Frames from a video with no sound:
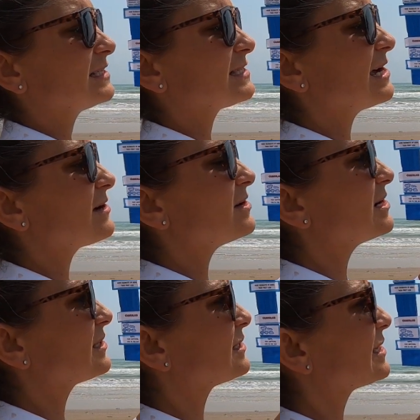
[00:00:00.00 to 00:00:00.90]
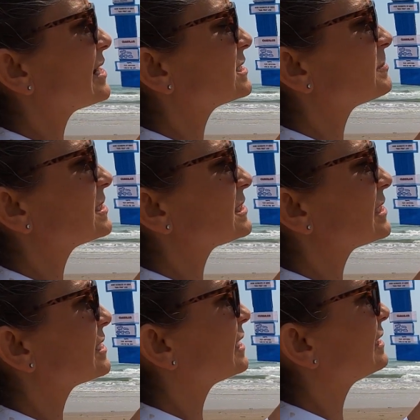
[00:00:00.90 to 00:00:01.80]
Is that all the clouds, Miss
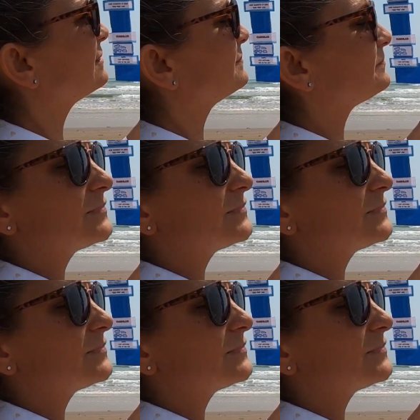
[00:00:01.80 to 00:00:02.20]
Aarin?